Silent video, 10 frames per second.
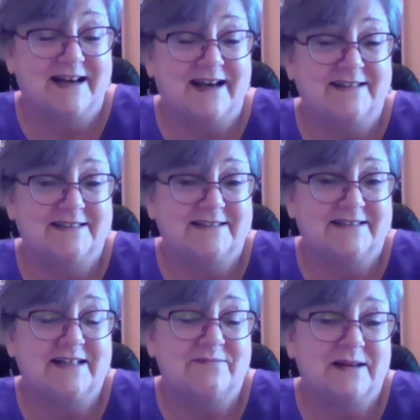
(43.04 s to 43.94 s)
that the
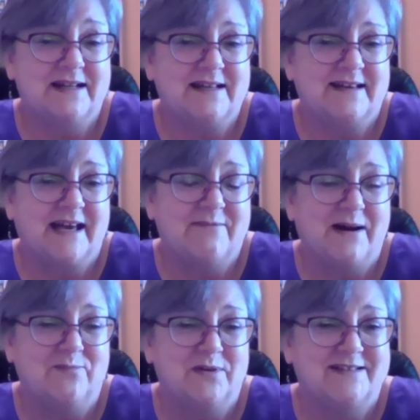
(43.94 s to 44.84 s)
committee came
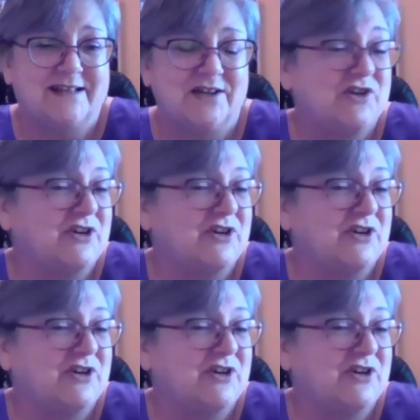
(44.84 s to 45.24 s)
up with such